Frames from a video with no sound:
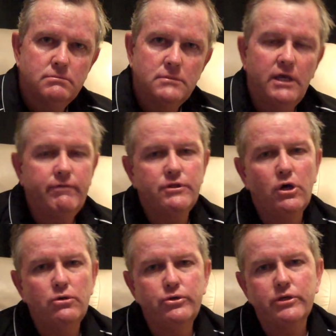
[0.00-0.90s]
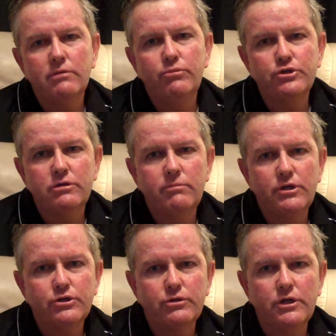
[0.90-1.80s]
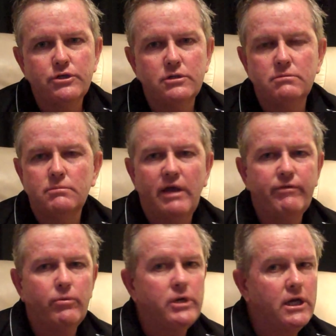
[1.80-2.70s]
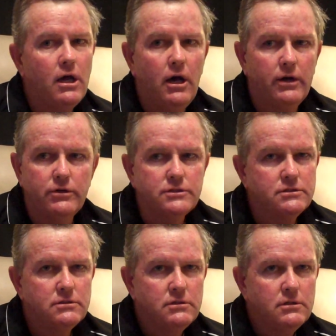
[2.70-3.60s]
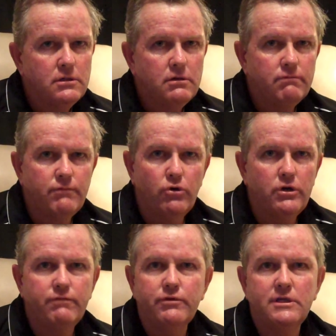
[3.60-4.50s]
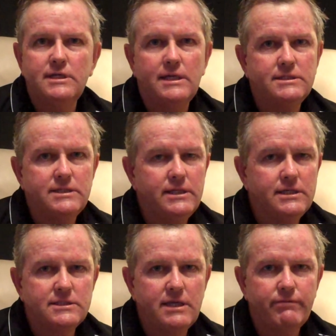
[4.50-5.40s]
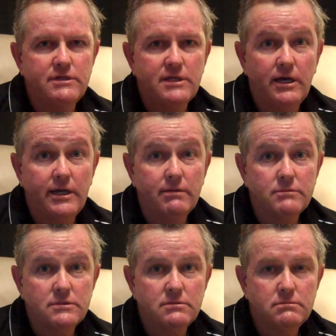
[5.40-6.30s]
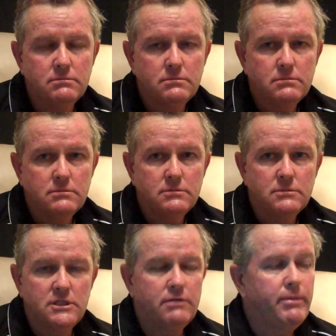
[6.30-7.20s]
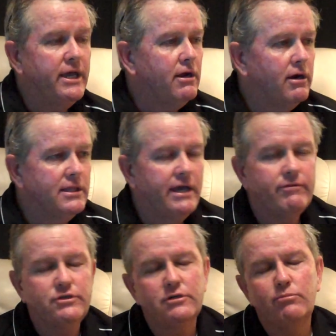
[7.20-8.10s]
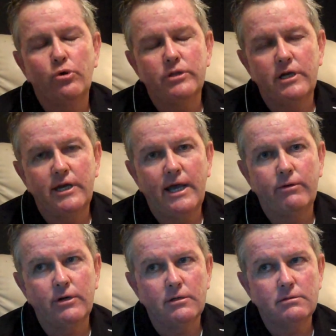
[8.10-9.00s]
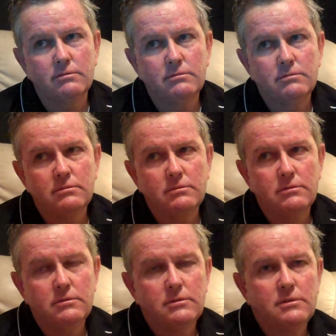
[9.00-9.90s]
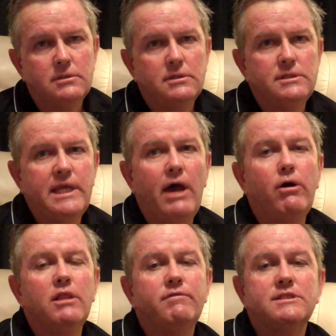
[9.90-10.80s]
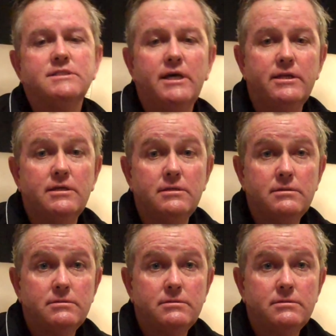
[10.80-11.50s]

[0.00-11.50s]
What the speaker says: Even though during the Bush administration, everyone in Congress voted for the debt ceiling 7 times, the debate hardly ever took more than an hour. Now all of a sudden,